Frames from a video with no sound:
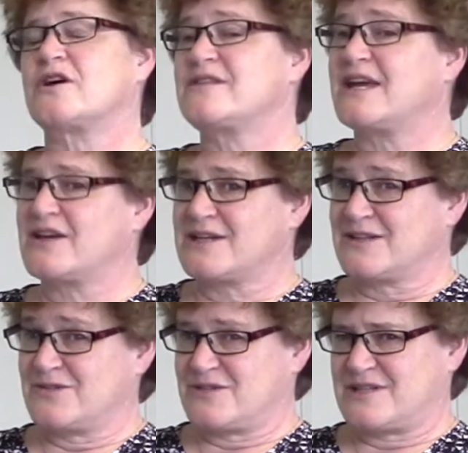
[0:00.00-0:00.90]
Are they going to
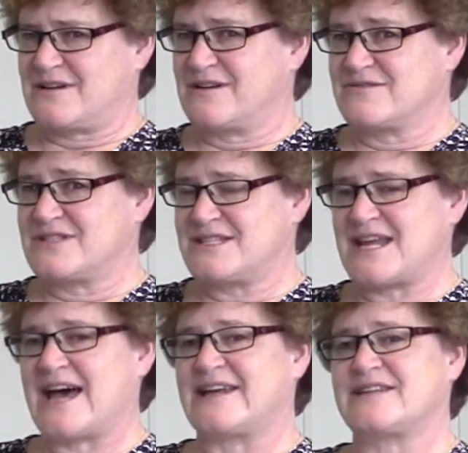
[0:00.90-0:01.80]
lose their own
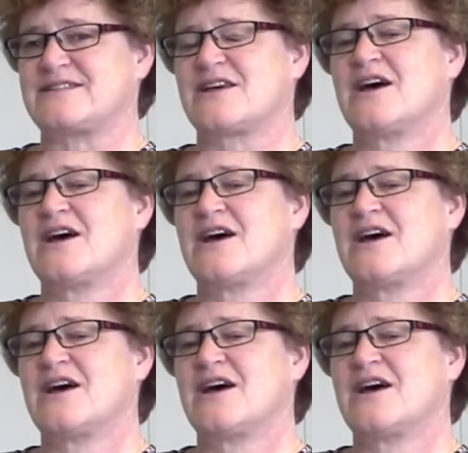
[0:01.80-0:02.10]
status?